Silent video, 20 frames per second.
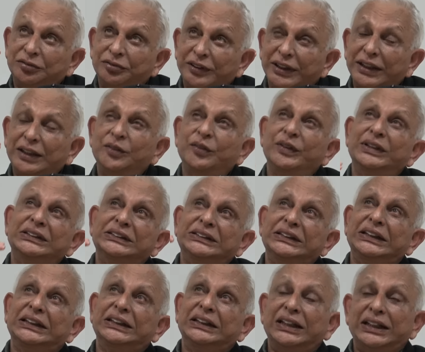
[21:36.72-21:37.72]

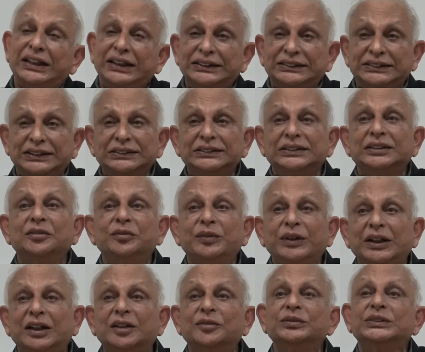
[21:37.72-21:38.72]
frequency increases, it
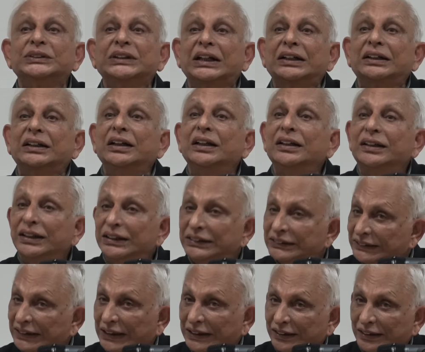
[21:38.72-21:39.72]
becomes subtler
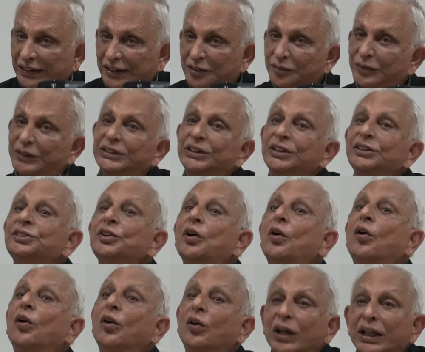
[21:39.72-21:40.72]
and subtler, but it's
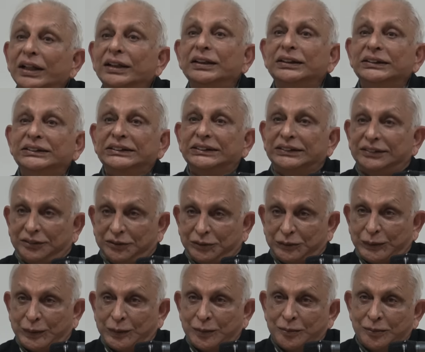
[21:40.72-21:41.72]
all energy.
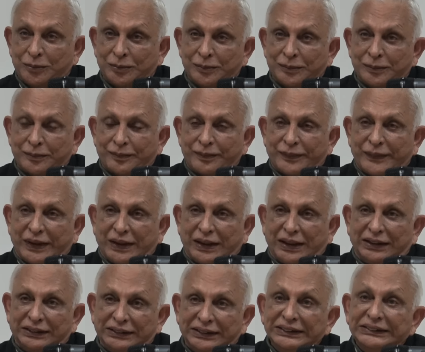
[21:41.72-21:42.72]

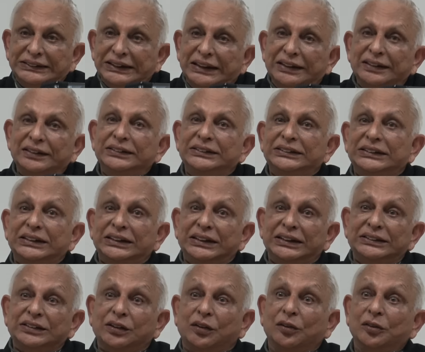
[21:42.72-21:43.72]
And this energy
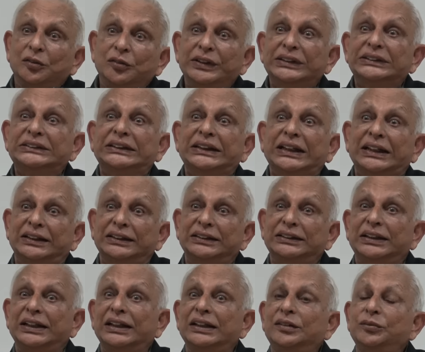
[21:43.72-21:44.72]
is always there.
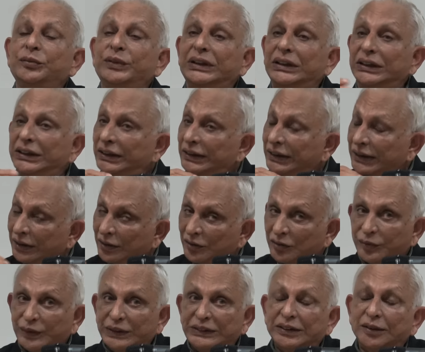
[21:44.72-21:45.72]
It
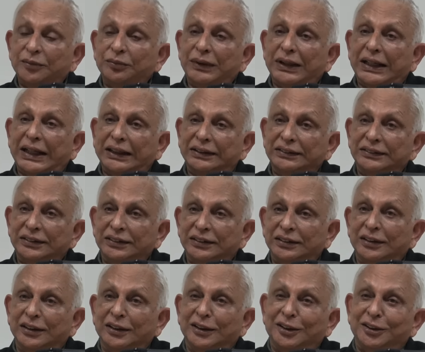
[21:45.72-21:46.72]
cannot be
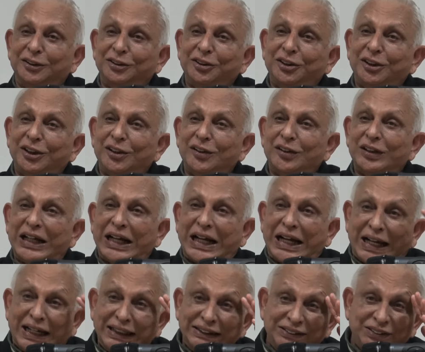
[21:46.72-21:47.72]
subtracted. You cannot
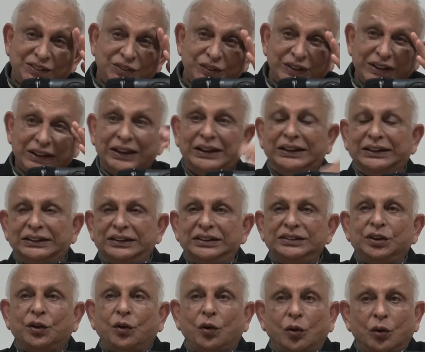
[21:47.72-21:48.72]
add to it.
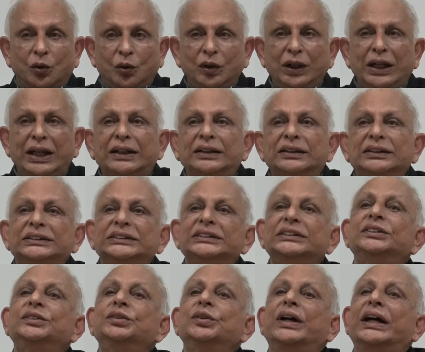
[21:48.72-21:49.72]
This whole
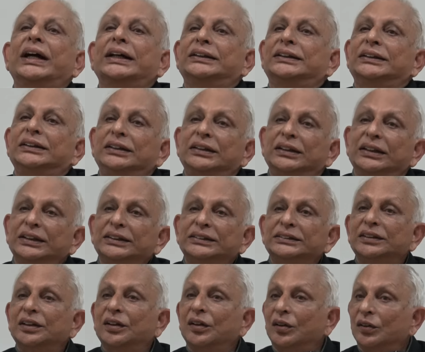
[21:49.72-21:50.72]
energy together
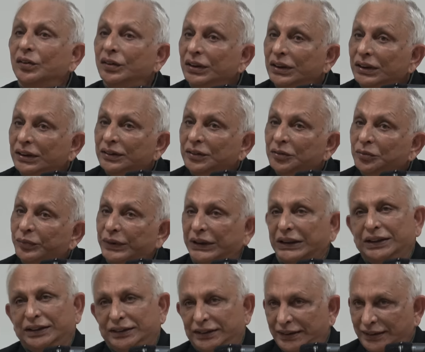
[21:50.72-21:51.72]
is called
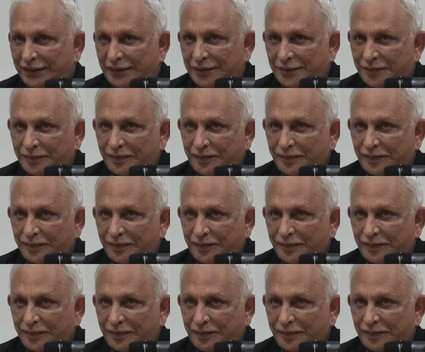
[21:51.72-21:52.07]
Prakriti.